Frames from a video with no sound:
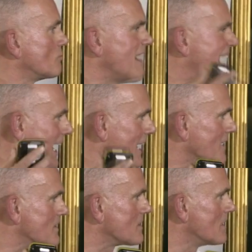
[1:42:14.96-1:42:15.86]

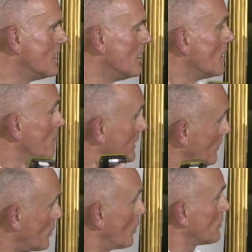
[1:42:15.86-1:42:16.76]
reckless. But
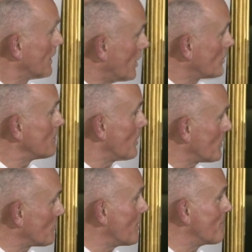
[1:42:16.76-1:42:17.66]
of course, it got him on
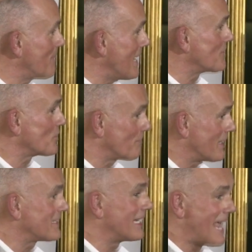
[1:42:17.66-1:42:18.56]
the front page of
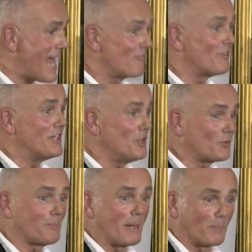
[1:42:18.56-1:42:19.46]
basically every
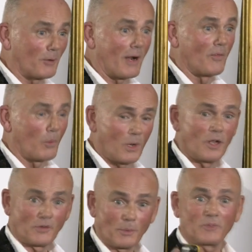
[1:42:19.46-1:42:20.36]
newspaper around the
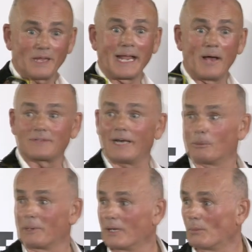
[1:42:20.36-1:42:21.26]
world that was saying how
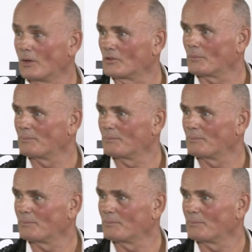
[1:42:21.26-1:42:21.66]
terrible it was.